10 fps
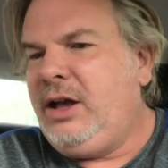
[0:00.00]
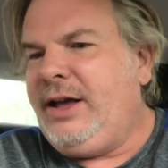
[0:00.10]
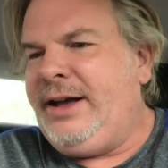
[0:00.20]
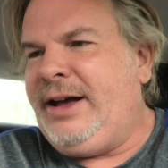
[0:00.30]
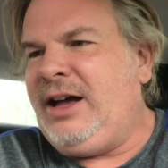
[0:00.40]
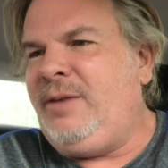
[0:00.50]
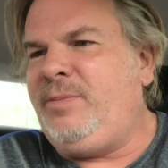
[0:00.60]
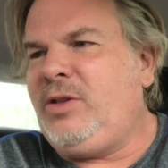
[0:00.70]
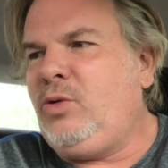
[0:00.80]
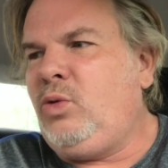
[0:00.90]

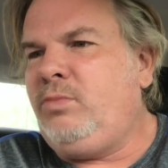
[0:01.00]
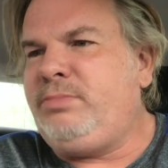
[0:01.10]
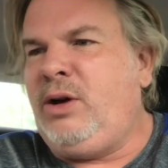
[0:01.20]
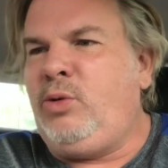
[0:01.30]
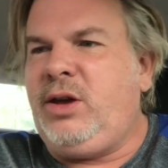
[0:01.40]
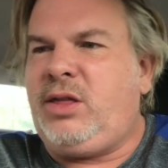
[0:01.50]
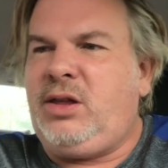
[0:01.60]
but with,